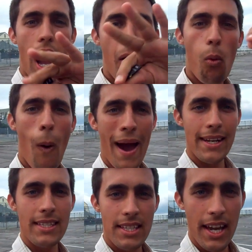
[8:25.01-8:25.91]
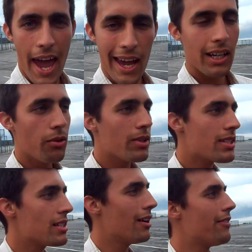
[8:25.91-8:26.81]
how wide is the angle and
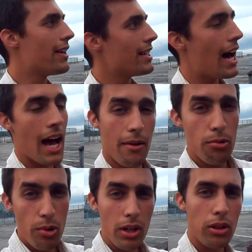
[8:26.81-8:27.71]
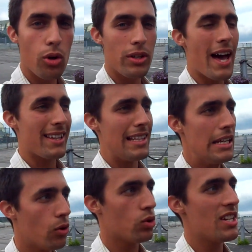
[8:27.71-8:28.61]
stuff and I will include that
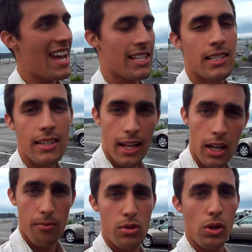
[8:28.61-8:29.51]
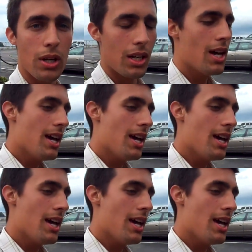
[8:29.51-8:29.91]
little test that I'm doing